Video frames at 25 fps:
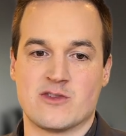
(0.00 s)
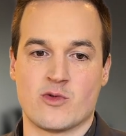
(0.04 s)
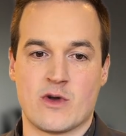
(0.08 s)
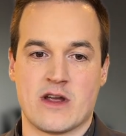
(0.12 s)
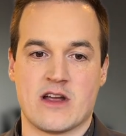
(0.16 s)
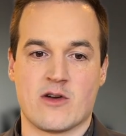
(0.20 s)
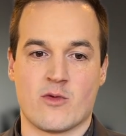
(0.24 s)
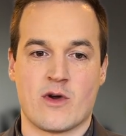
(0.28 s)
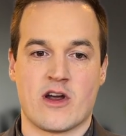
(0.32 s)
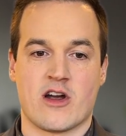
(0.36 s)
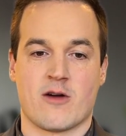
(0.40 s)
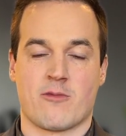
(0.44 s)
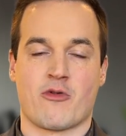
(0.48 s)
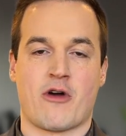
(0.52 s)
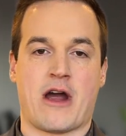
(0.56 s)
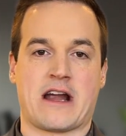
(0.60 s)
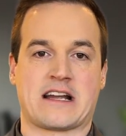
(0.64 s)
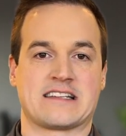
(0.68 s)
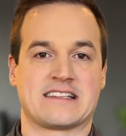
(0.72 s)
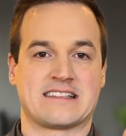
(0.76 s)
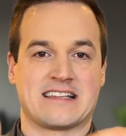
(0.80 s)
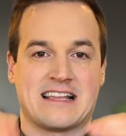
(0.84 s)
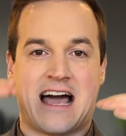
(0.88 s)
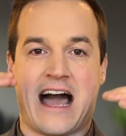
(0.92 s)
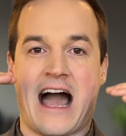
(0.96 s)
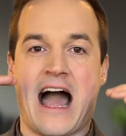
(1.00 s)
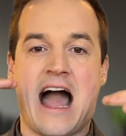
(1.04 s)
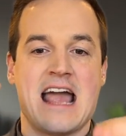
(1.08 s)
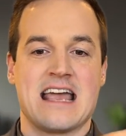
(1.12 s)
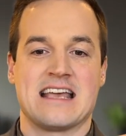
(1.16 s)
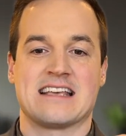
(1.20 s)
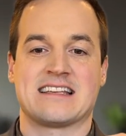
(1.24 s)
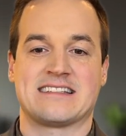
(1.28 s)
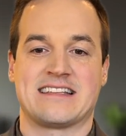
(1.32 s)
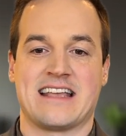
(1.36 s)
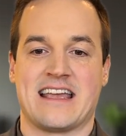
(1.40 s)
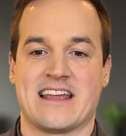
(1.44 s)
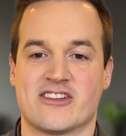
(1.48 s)
We, we're practicing the
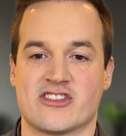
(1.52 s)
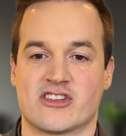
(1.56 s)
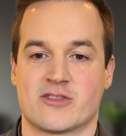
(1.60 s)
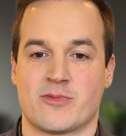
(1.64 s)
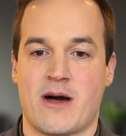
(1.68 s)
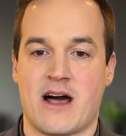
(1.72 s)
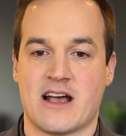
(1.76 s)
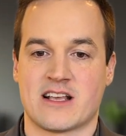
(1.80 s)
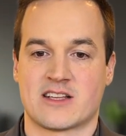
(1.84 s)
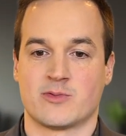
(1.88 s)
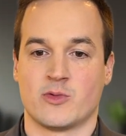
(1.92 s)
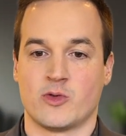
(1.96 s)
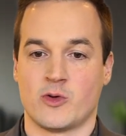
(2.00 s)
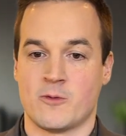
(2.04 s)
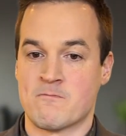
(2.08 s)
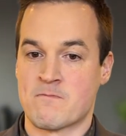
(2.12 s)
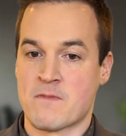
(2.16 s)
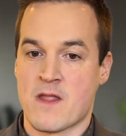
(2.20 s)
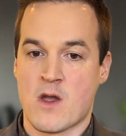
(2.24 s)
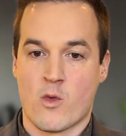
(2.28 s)
highest standards possible.